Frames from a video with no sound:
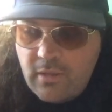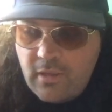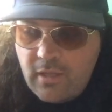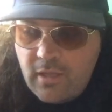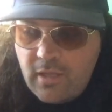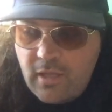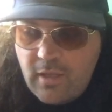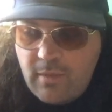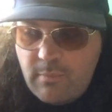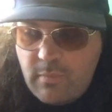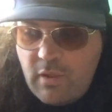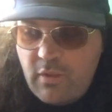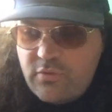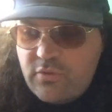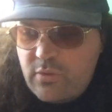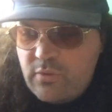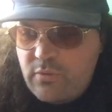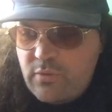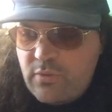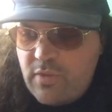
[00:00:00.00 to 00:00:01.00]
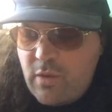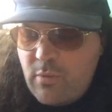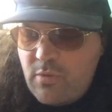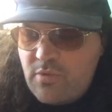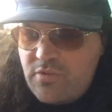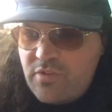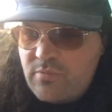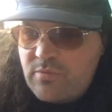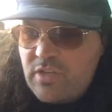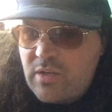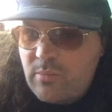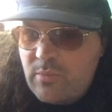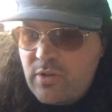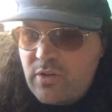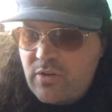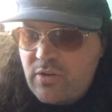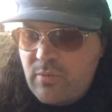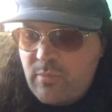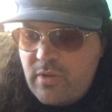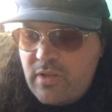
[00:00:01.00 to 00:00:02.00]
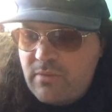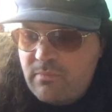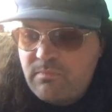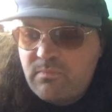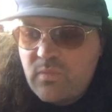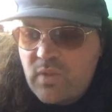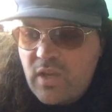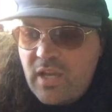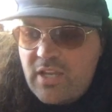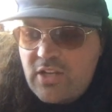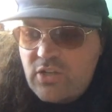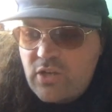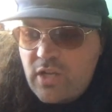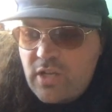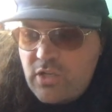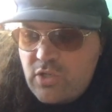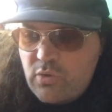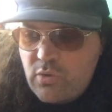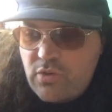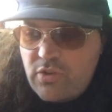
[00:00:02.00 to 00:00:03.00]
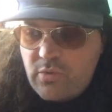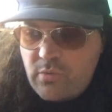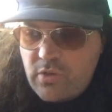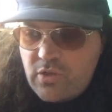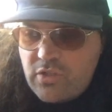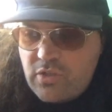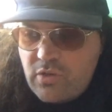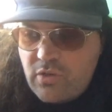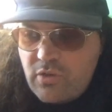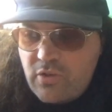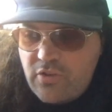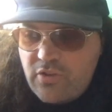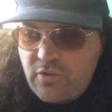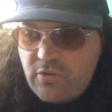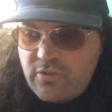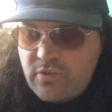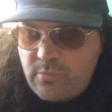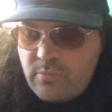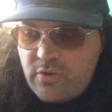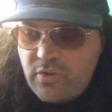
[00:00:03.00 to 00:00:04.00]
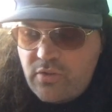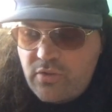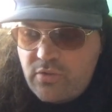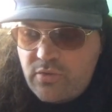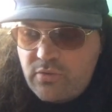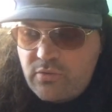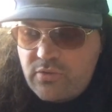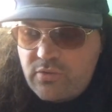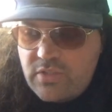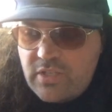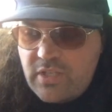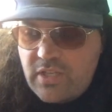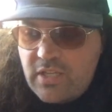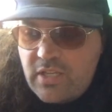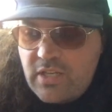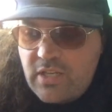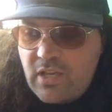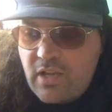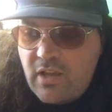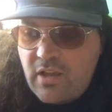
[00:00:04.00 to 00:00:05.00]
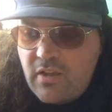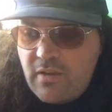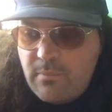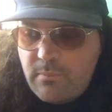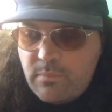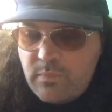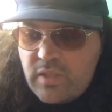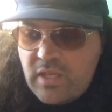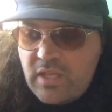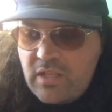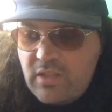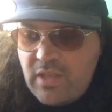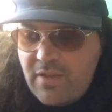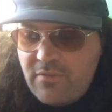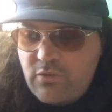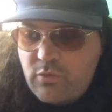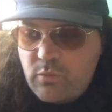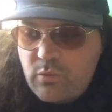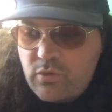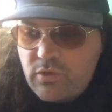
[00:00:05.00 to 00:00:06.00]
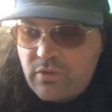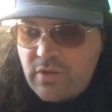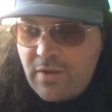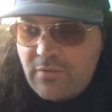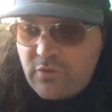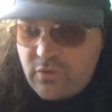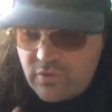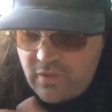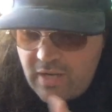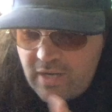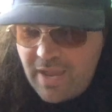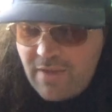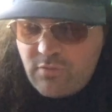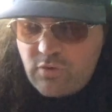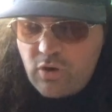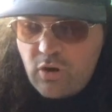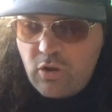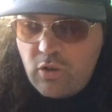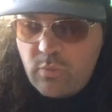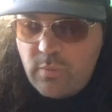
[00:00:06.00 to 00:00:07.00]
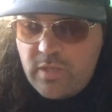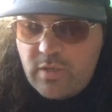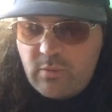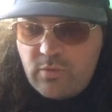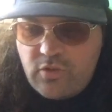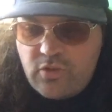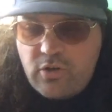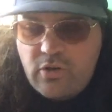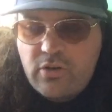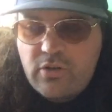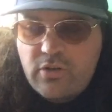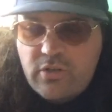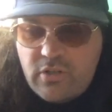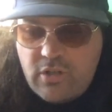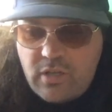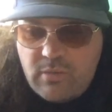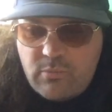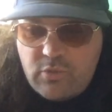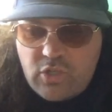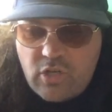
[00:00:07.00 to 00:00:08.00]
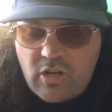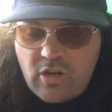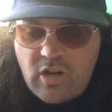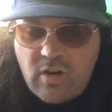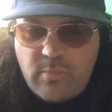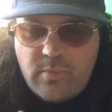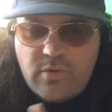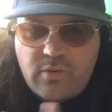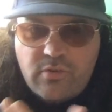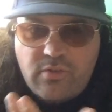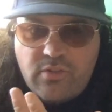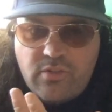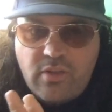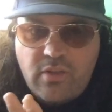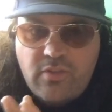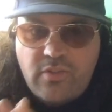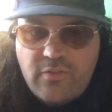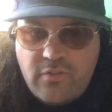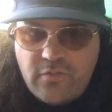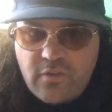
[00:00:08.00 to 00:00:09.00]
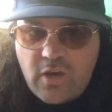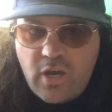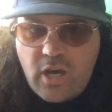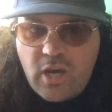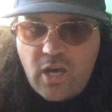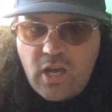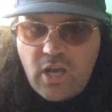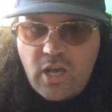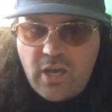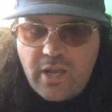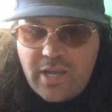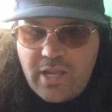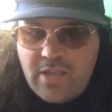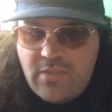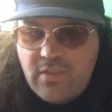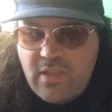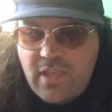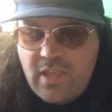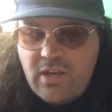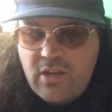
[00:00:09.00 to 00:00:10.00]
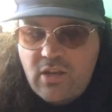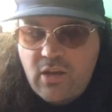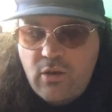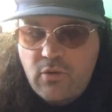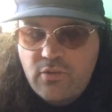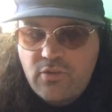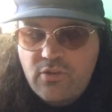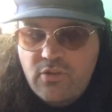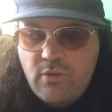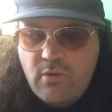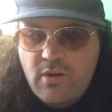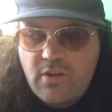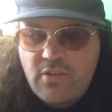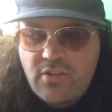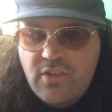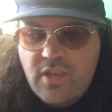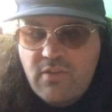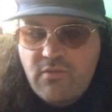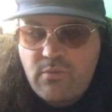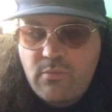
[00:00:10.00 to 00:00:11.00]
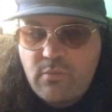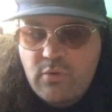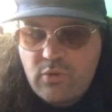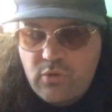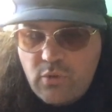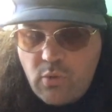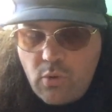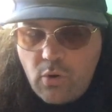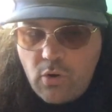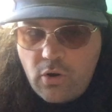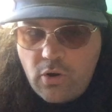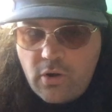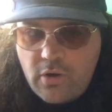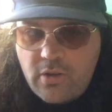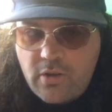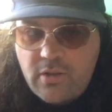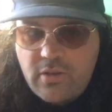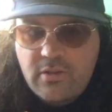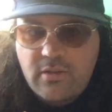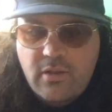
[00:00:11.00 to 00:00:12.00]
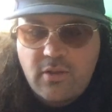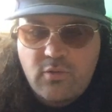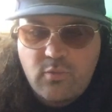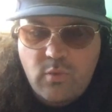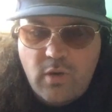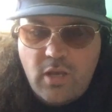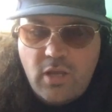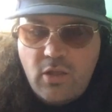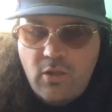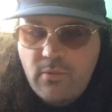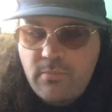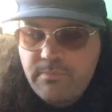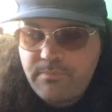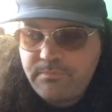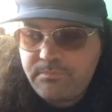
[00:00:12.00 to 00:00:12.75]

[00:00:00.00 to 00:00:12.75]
I'll have to review that one sometime later on. But I enjoy the original Assault on Precinct 13. After Halloween, he was starring John Carpenter's The Fog, and then also Escape from New York as well.